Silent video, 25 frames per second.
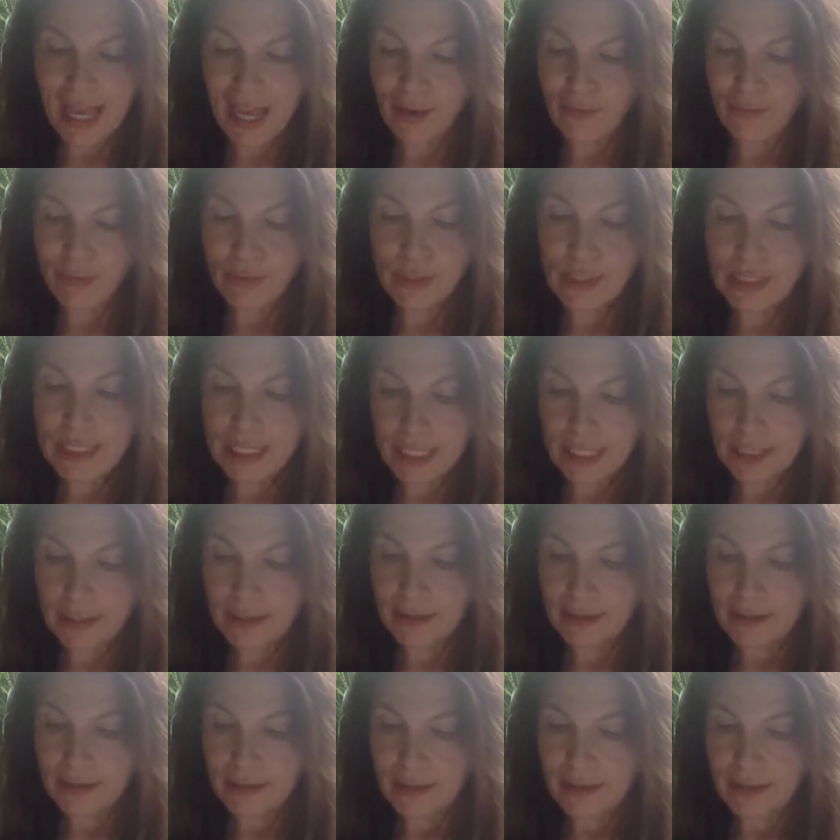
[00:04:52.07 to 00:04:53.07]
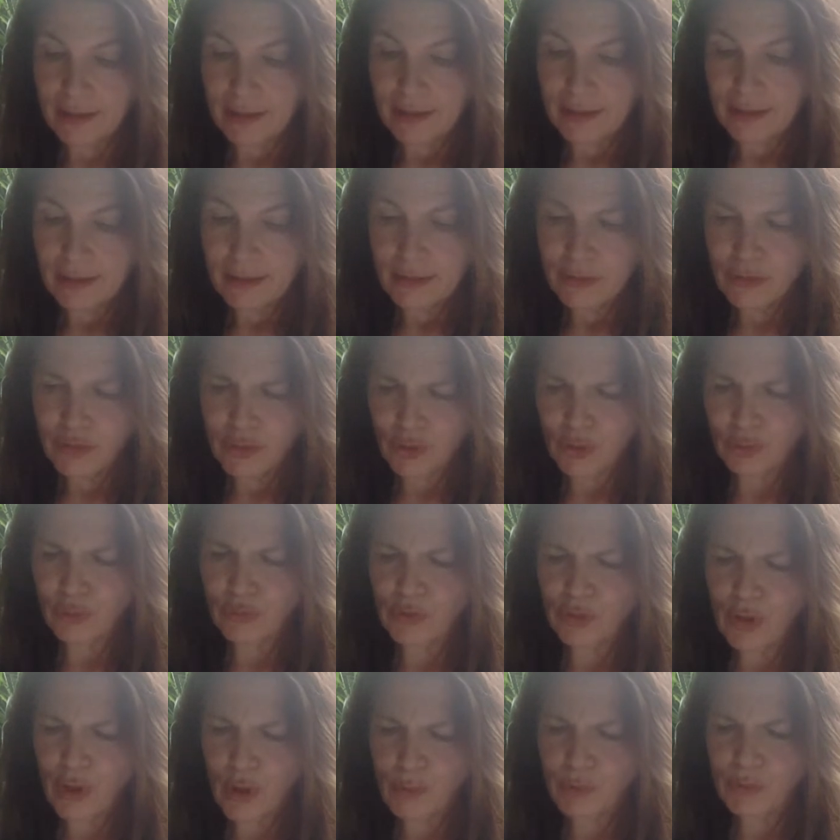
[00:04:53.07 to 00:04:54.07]
ever did.
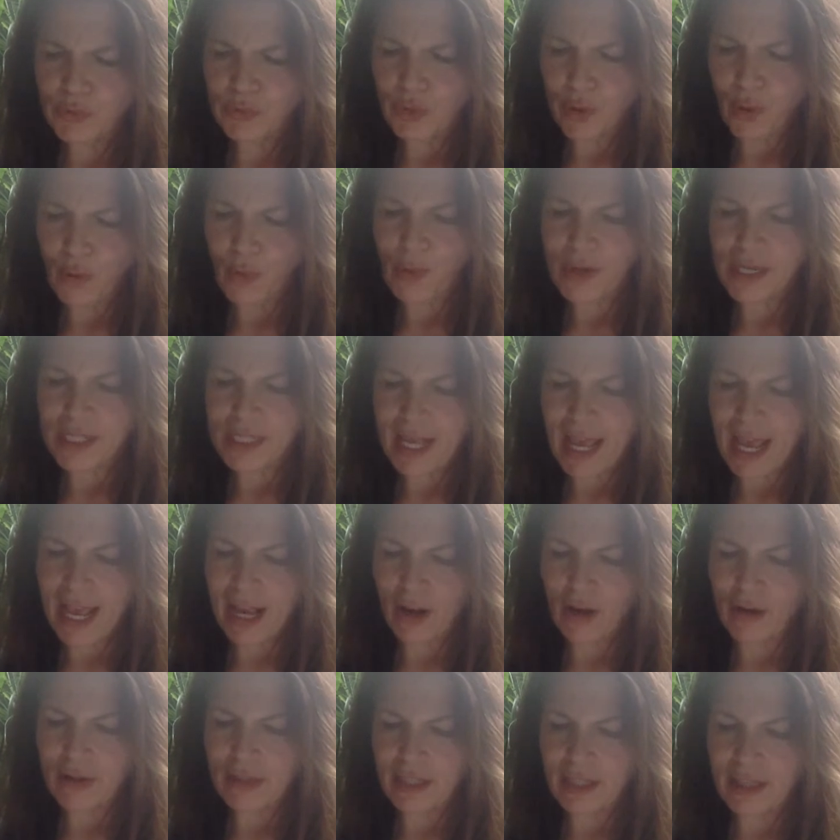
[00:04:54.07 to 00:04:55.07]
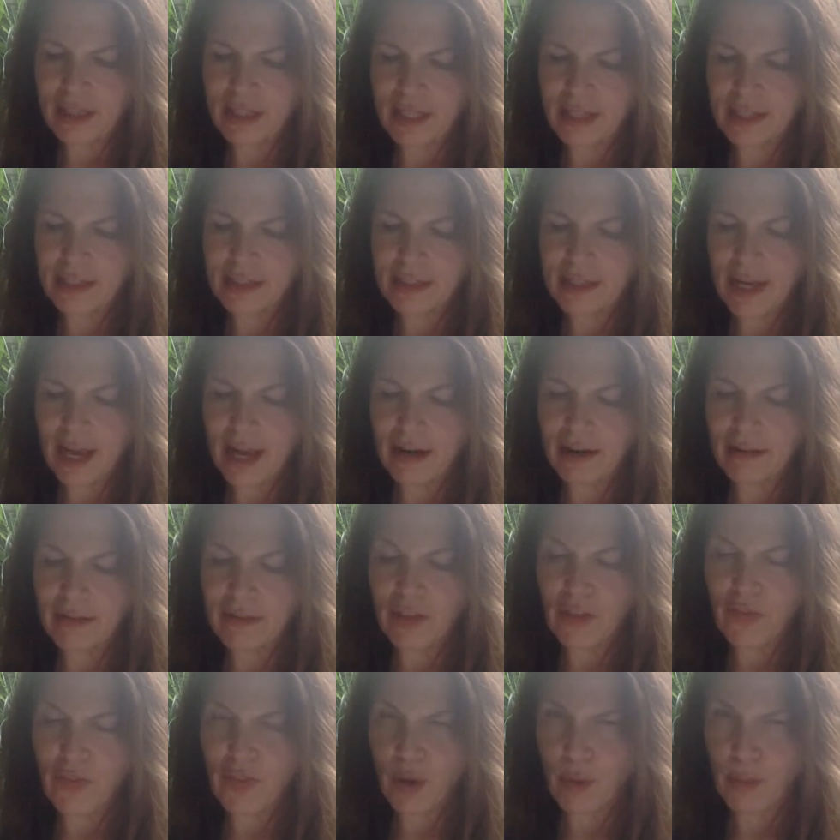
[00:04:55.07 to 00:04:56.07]
Children almost always hang on to things tighter
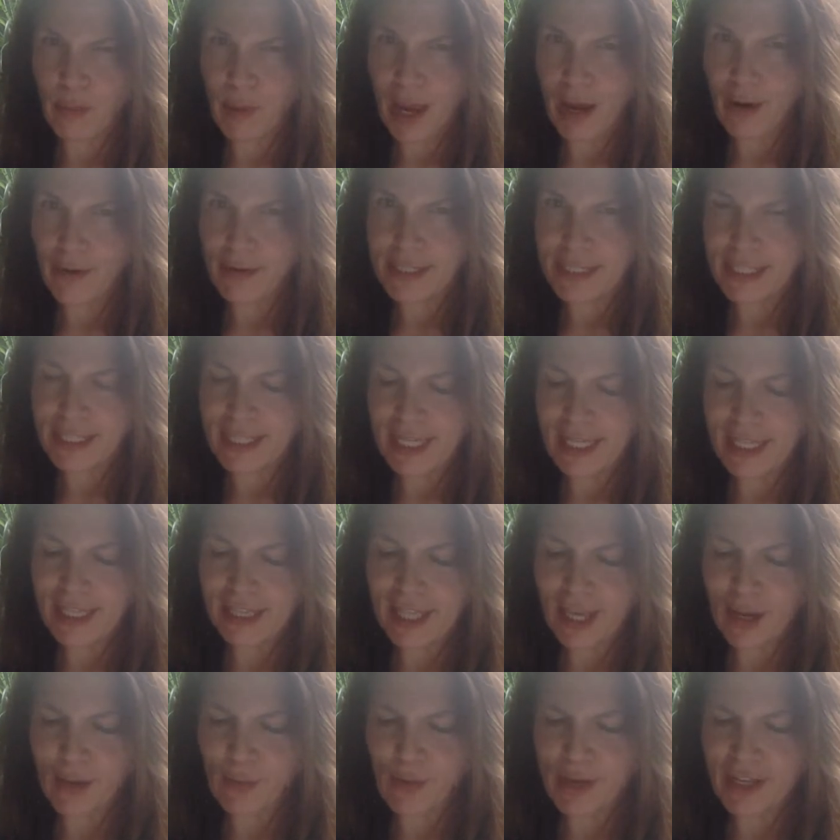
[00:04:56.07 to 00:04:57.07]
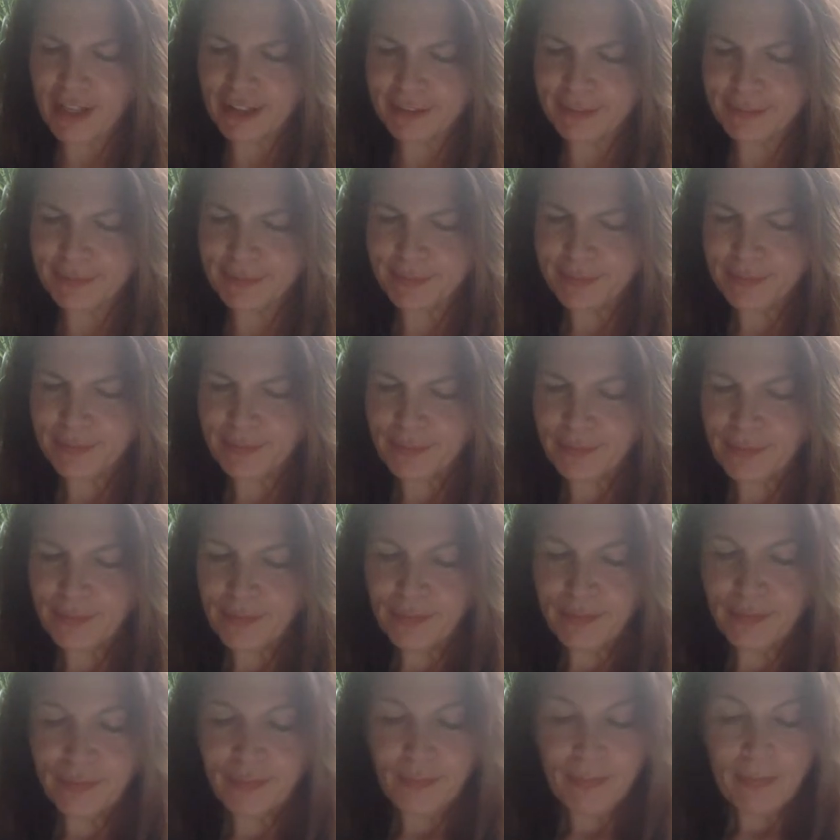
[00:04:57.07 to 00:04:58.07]
than their parents think they will.
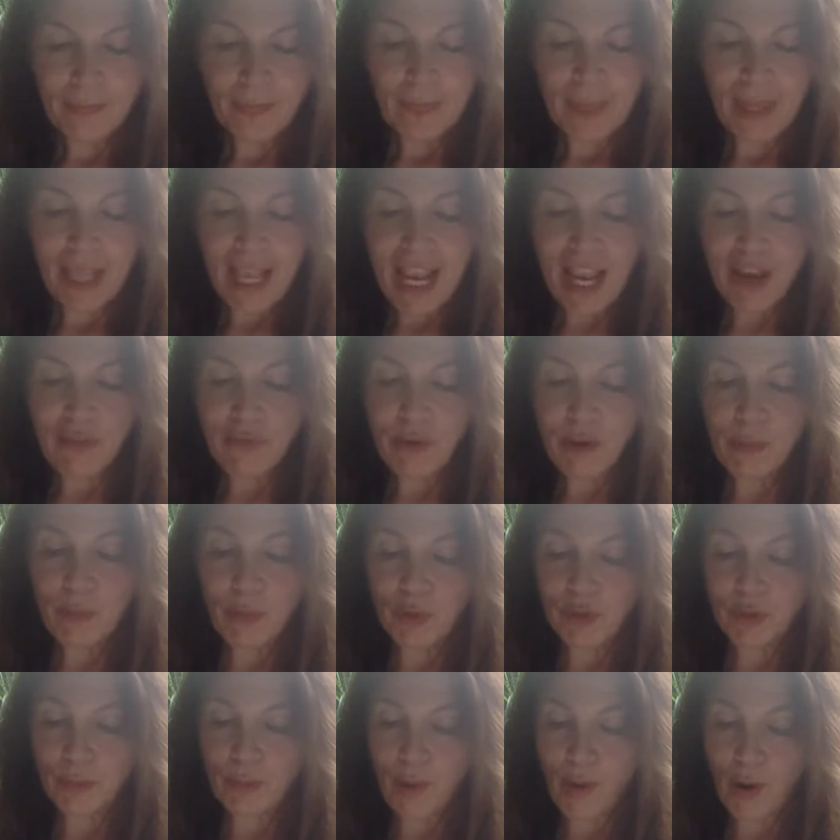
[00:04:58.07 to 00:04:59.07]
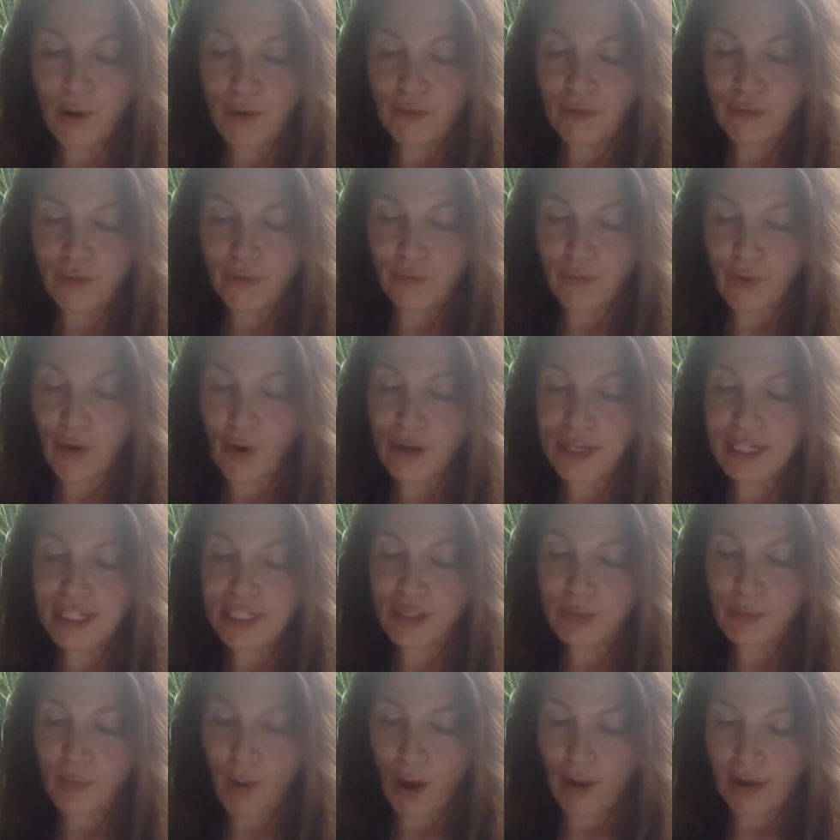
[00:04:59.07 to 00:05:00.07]
Avery put the frog in
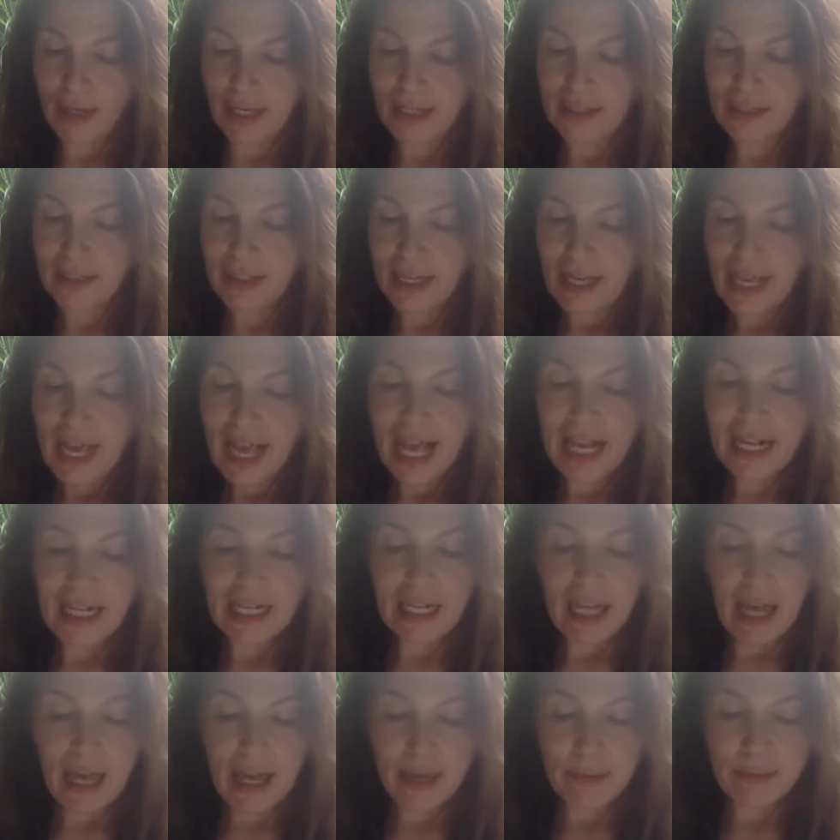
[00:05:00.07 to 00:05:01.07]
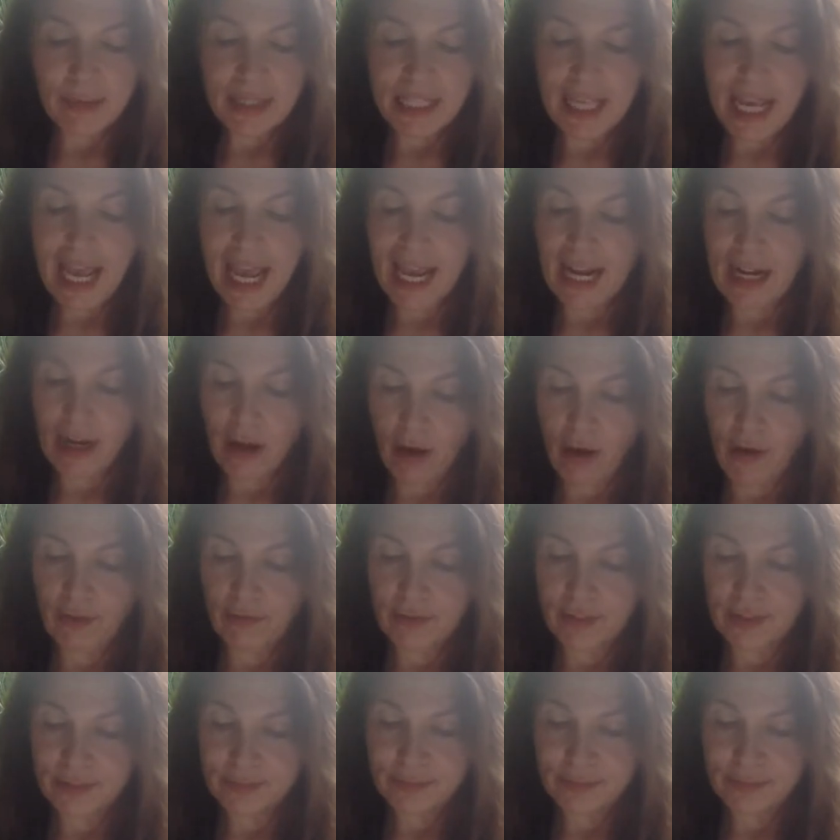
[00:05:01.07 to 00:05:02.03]
his pocket and climbed to the hayloft.